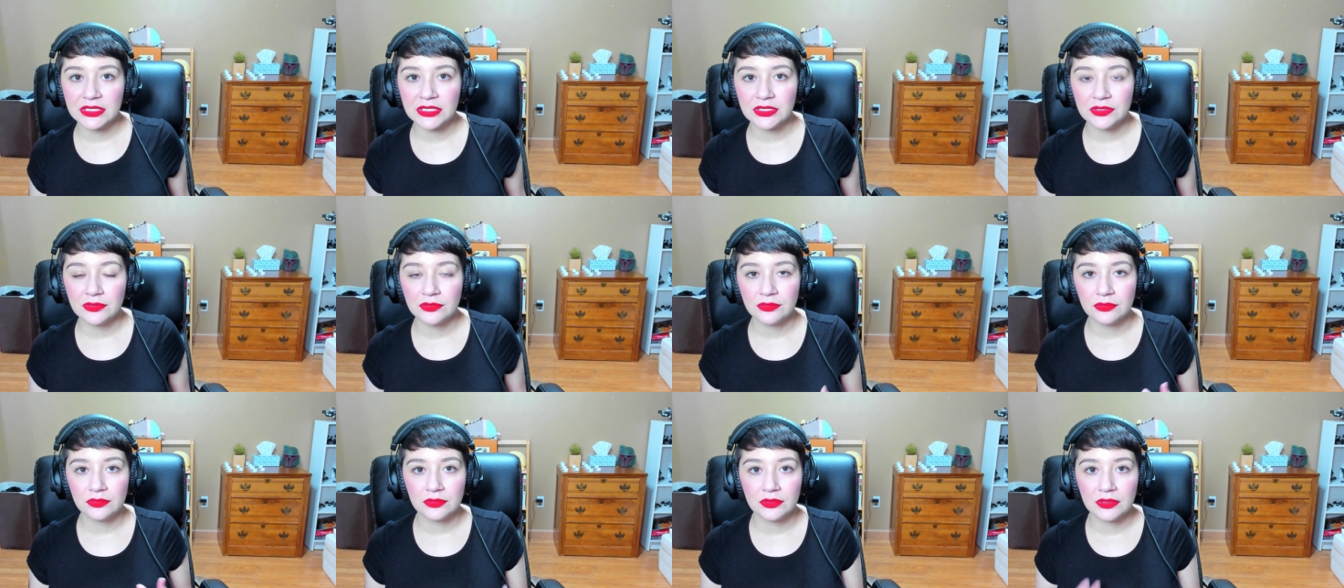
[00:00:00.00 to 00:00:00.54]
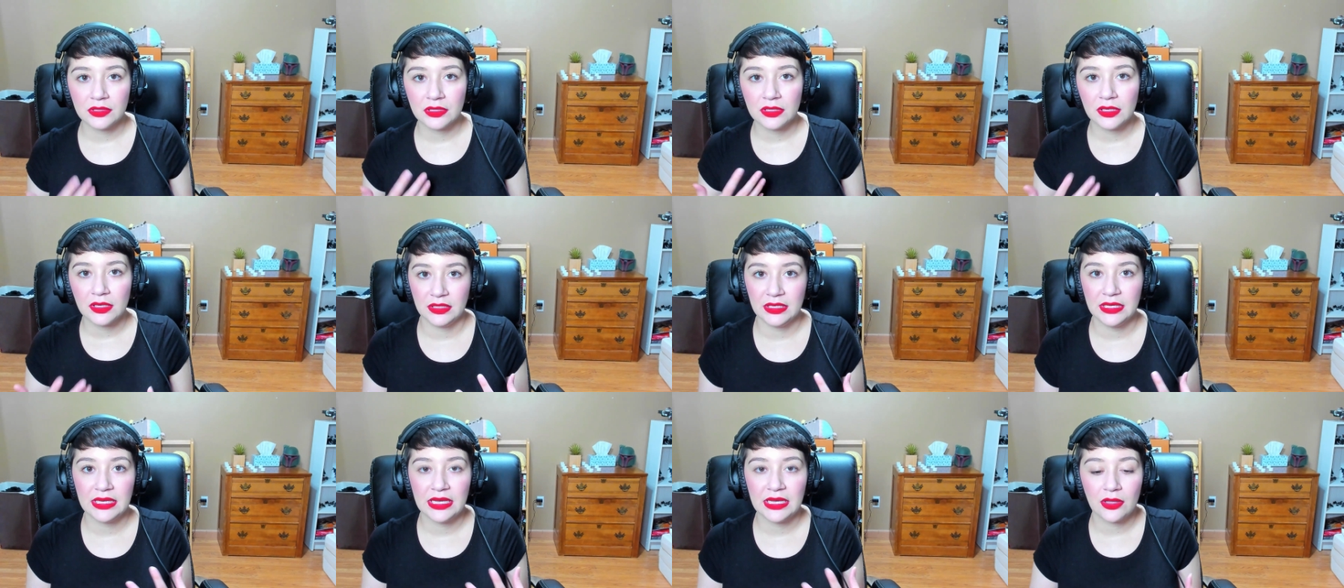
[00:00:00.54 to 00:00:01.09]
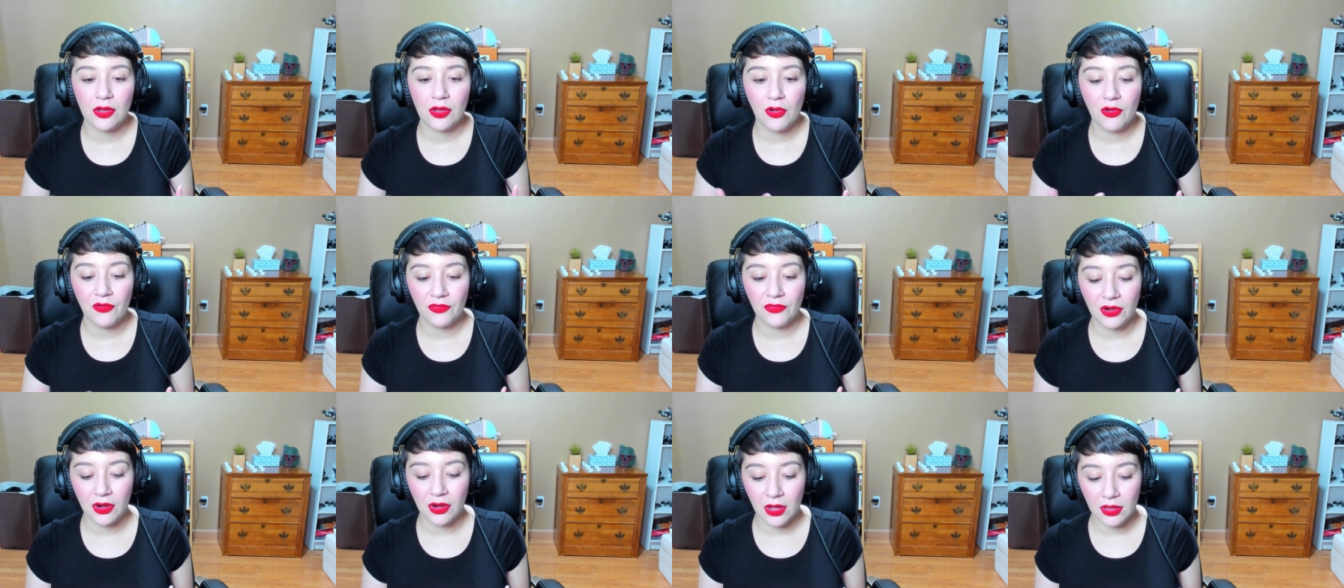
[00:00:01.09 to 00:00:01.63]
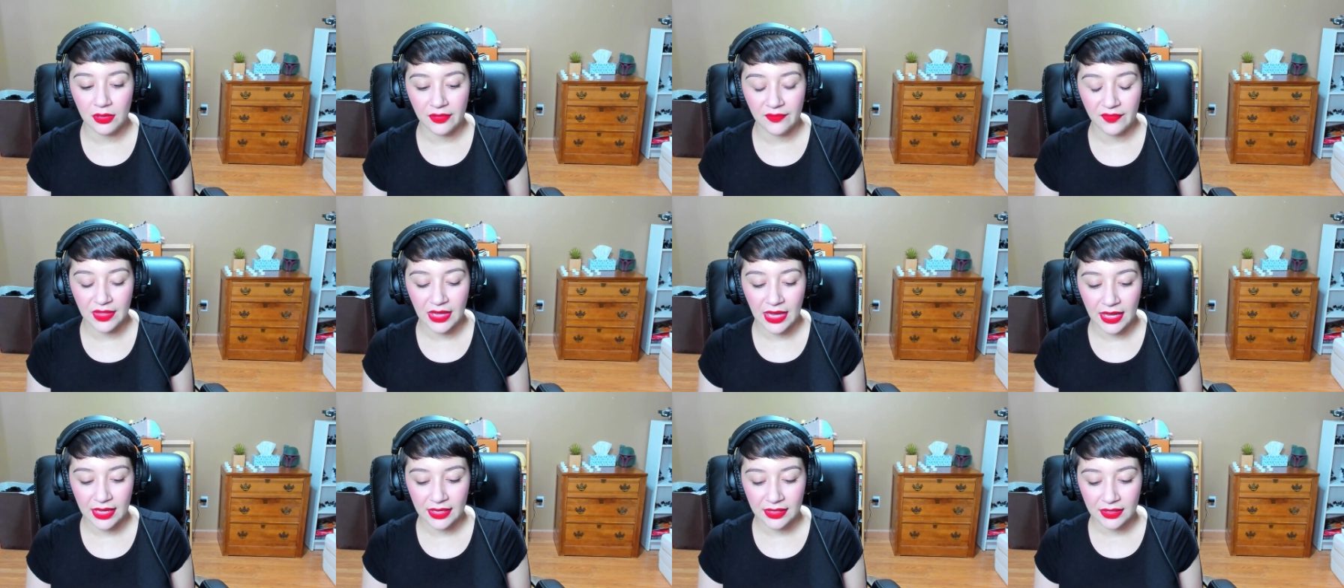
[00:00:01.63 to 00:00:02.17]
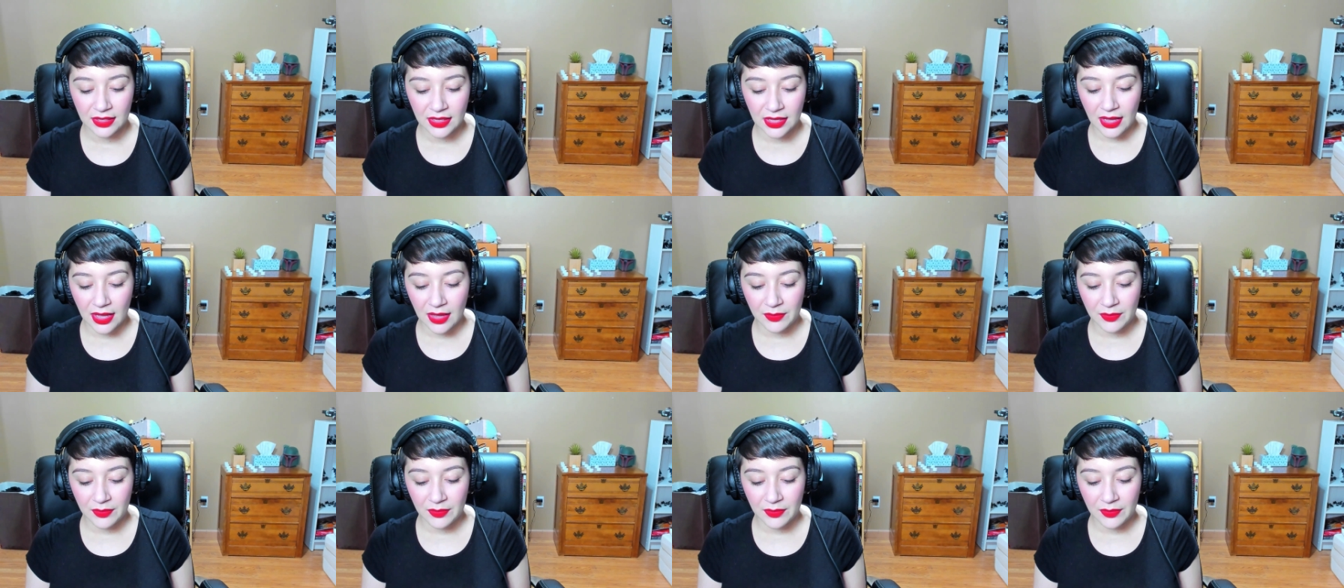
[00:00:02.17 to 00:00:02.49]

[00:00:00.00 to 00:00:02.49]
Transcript: to get over all of that.